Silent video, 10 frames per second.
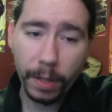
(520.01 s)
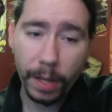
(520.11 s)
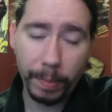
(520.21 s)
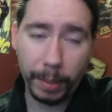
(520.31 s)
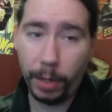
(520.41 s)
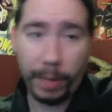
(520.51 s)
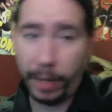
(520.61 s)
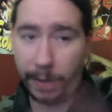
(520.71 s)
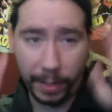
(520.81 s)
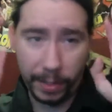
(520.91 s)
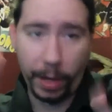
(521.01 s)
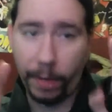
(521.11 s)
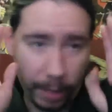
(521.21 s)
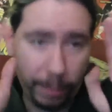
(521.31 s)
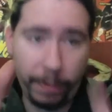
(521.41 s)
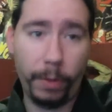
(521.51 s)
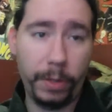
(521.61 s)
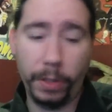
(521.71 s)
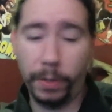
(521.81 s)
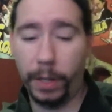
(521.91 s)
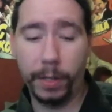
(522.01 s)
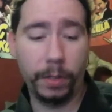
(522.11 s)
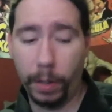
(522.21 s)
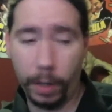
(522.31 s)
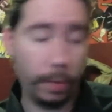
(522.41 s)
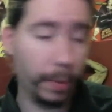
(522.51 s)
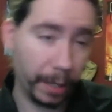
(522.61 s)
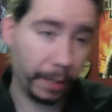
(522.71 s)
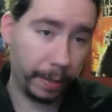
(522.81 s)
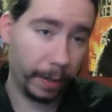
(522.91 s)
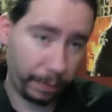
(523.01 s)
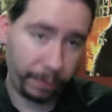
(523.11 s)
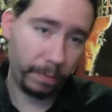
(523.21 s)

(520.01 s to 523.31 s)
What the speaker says: And I'm like, no, I'm not. I got to stay here. I got to focus on this. No, we're getting dinner.